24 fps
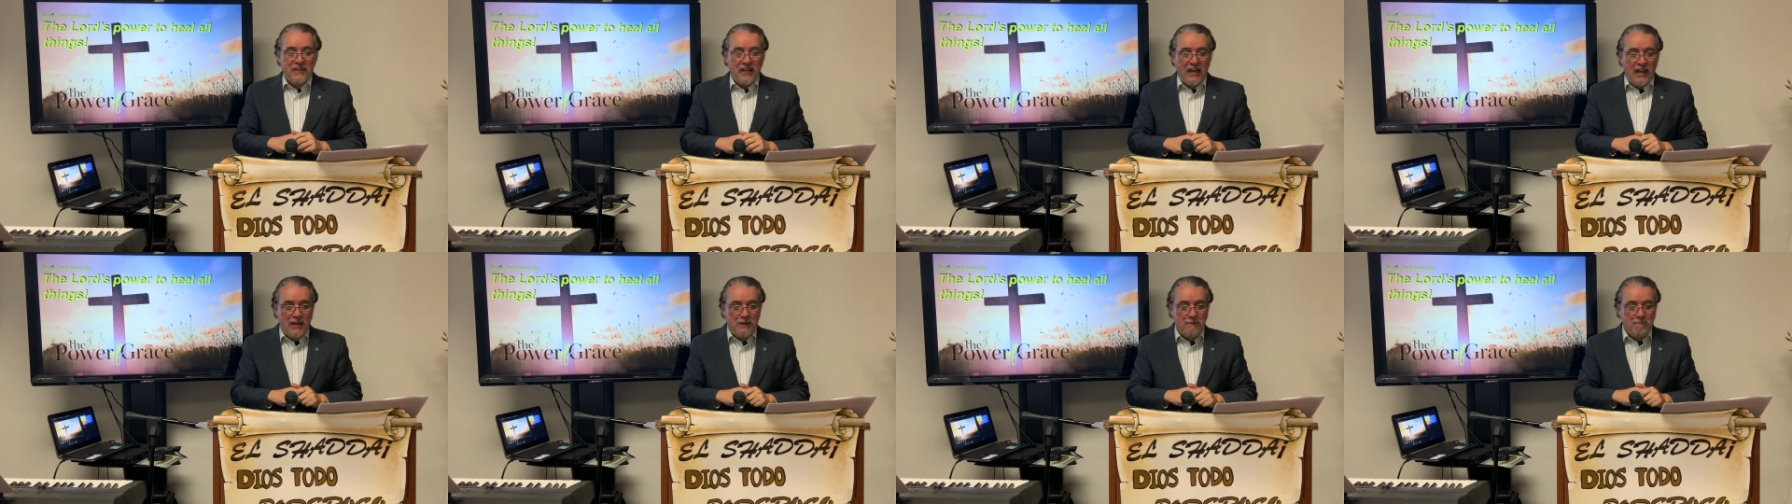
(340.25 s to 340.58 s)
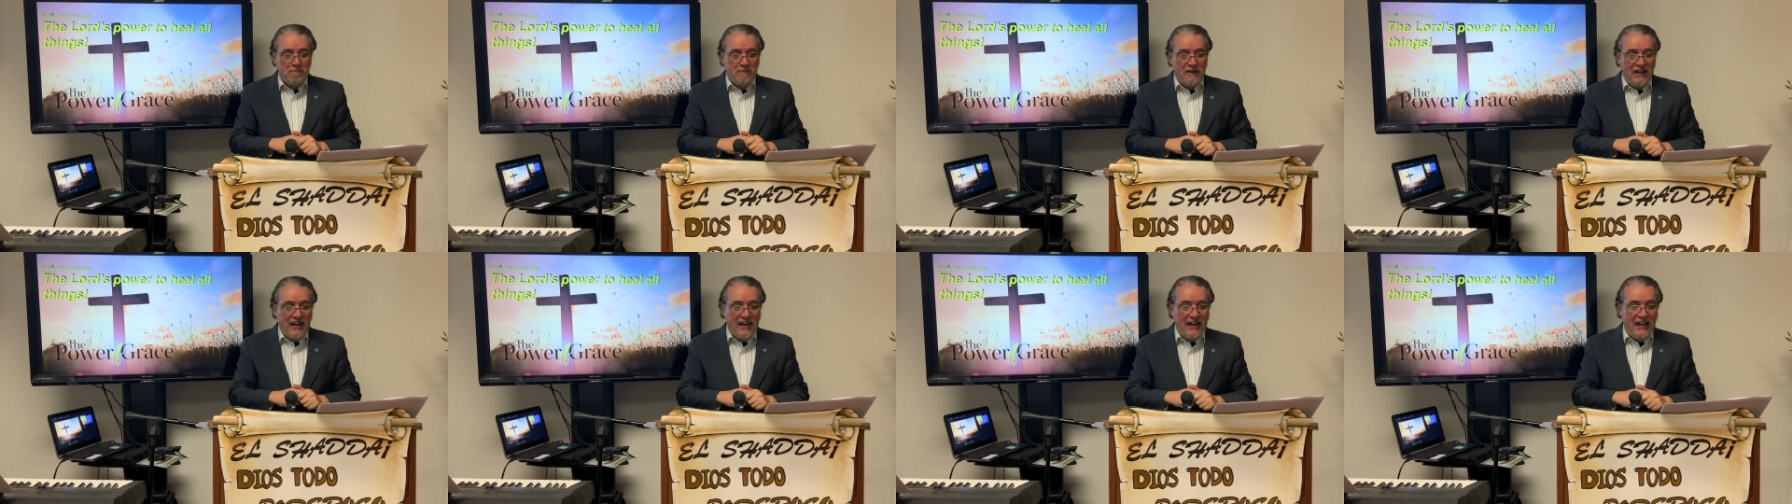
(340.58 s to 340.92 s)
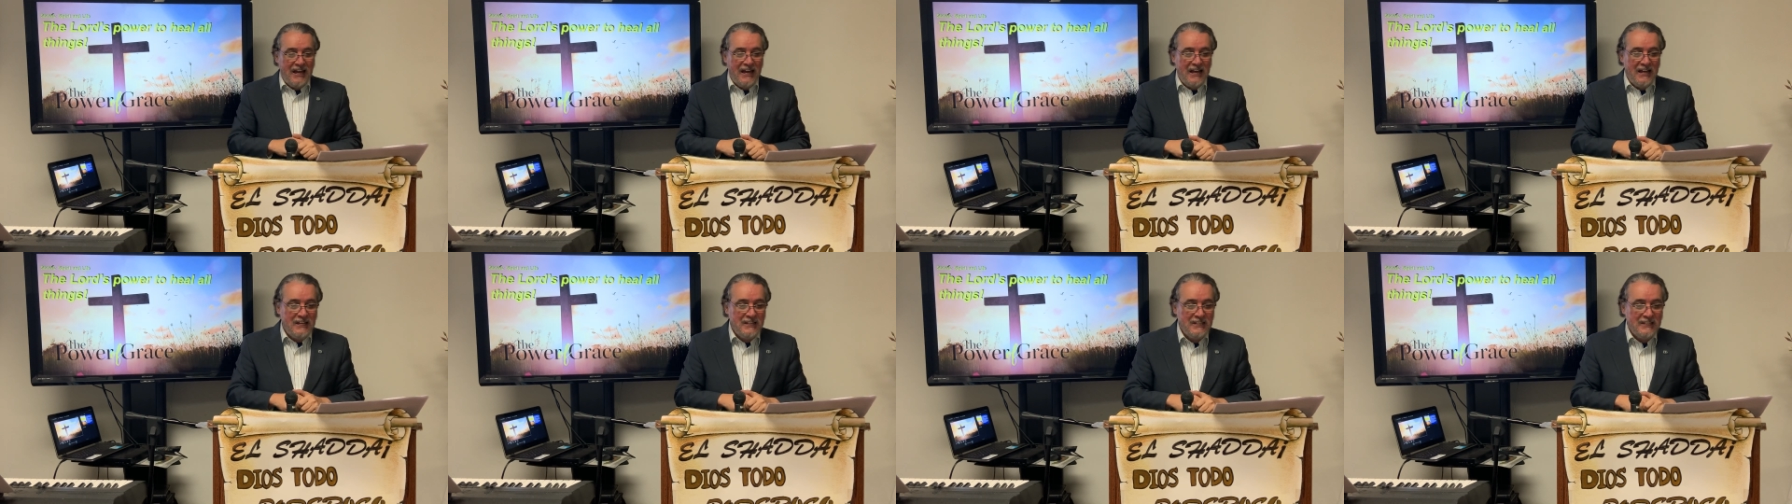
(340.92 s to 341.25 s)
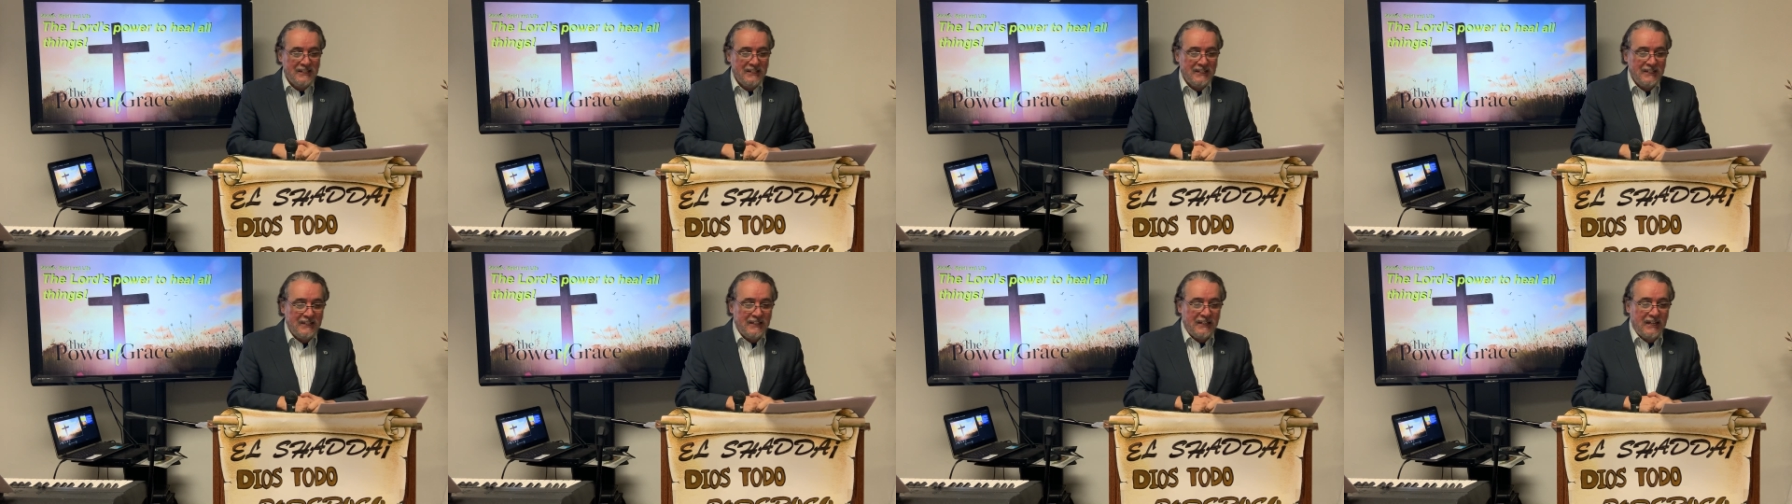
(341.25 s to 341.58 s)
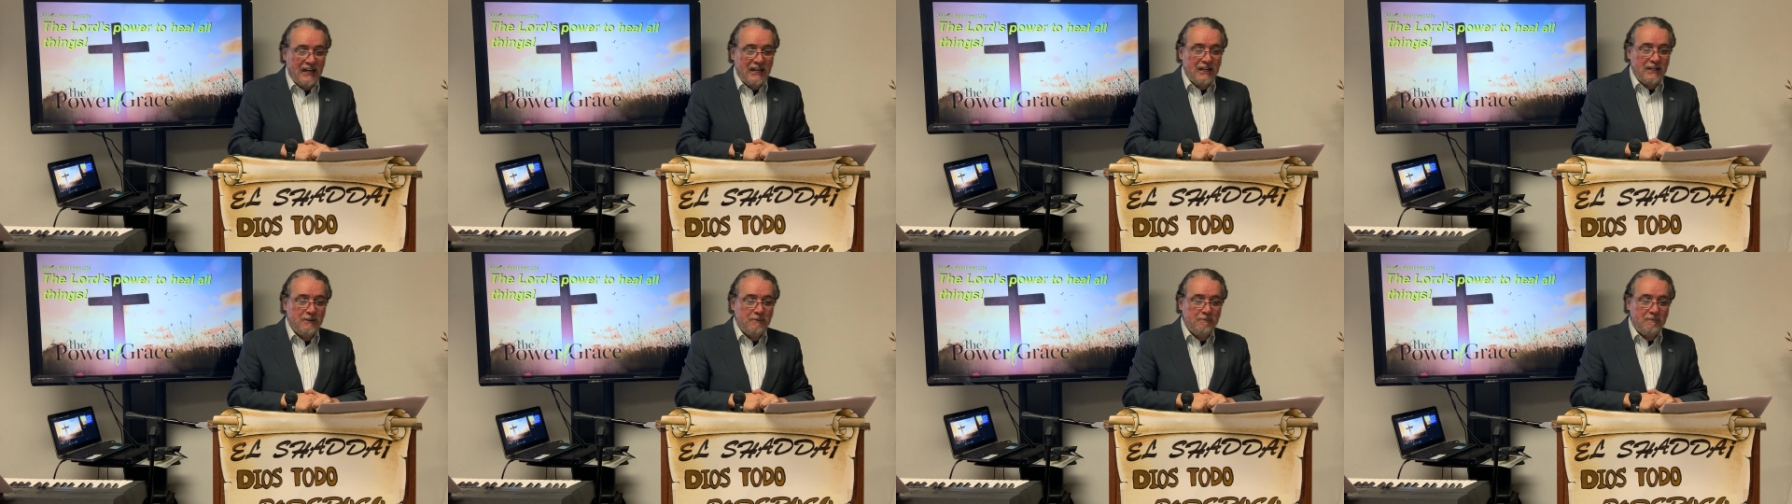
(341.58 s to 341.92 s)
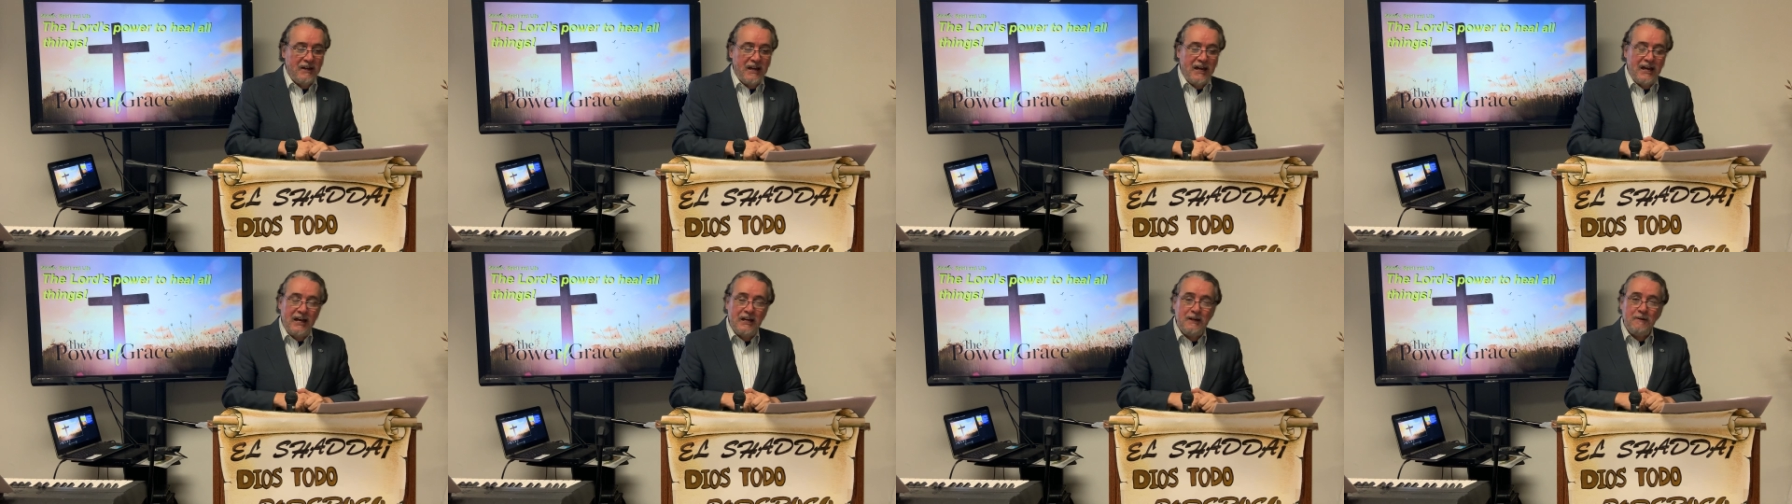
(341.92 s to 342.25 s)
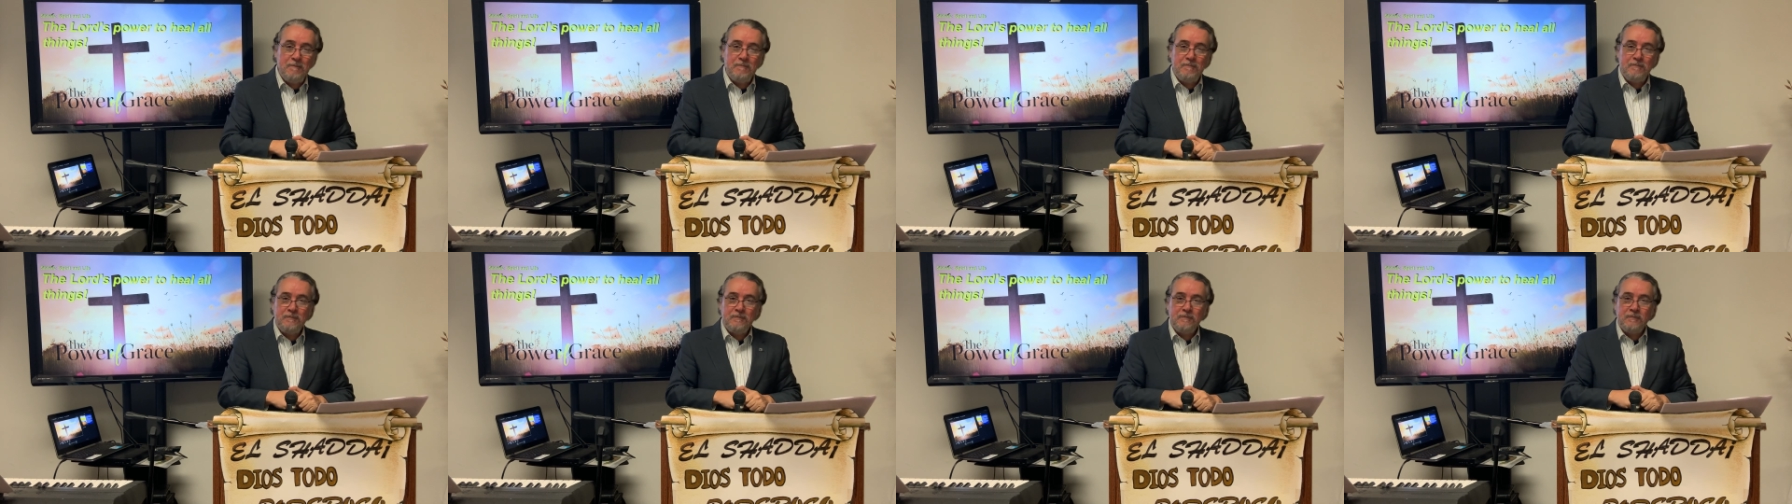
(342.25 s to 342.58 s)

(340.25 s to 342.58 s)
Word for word: Amen. Amen.